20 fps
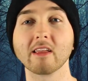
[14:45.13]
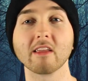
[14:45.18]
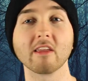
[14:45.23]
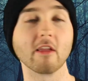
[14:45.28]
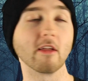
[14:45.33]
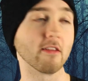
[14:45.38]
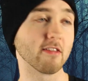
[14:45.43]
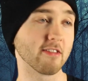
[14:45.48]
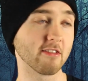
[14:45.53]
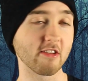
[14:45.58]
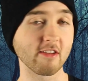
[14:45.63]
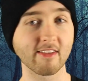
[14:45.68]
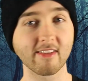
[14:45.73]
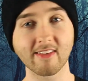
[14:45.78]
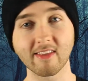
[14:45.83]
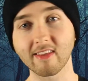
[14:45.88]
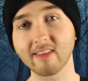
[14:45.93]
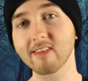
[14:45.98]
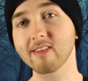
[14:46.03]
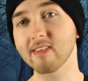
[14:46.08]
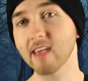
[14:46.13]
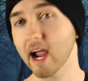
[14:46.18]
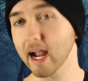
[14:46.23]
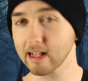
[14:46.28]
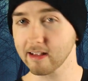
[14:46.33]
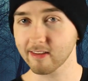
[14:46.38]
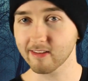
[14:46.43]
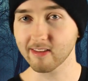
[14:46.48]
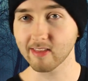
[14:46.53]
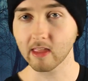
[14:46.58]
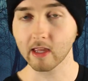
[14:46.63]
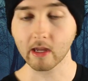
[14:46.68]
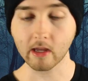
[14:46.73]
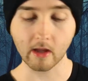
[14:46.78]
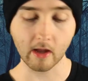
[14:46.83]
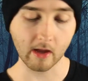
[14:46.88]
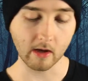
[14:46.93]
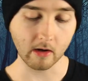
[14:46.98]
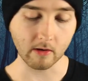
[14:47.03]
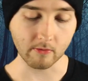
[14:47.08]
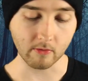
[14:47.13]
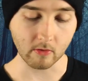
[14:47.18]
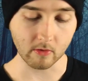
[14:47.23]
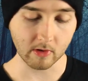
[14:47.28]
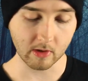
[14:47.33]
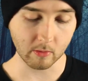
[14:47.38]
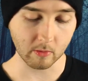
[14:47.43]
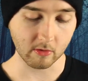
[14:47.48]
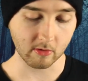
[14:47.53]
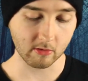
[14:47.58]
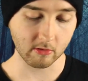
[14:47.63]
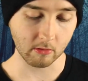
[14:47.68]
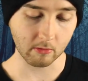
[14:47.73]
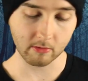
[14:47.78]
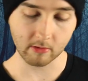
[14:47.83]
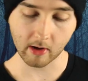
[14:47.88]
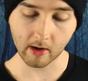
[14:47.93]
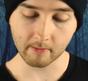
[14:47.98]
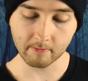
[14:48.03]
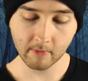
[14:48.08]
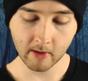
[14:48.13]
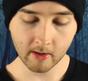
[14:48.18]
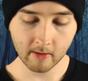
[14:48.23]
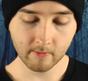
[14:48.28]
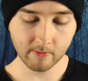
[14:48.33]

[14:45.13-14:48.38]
is just the saddest thing ever. It was so sad.